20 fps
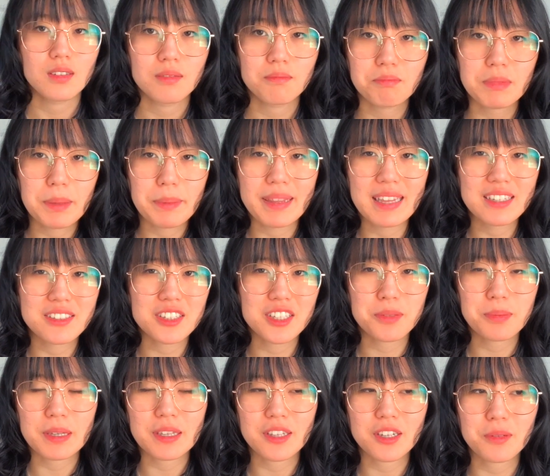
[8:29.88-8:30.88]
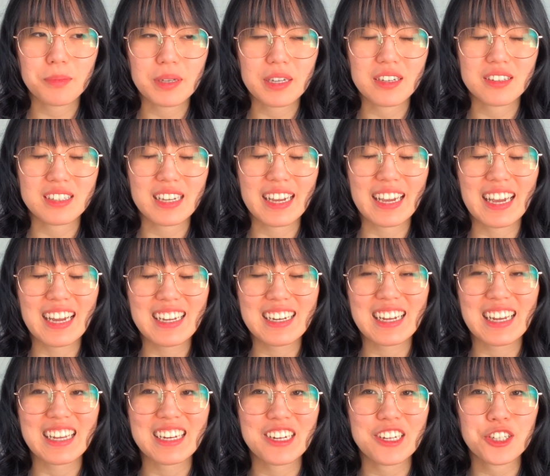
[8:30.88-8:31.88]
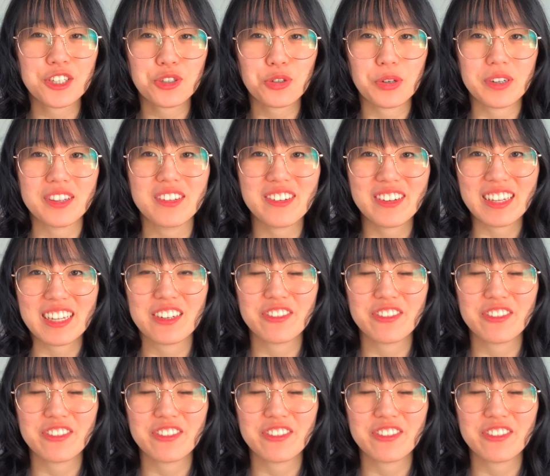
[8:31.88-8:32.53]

Maybe that's just me though, because I had an extraordinarily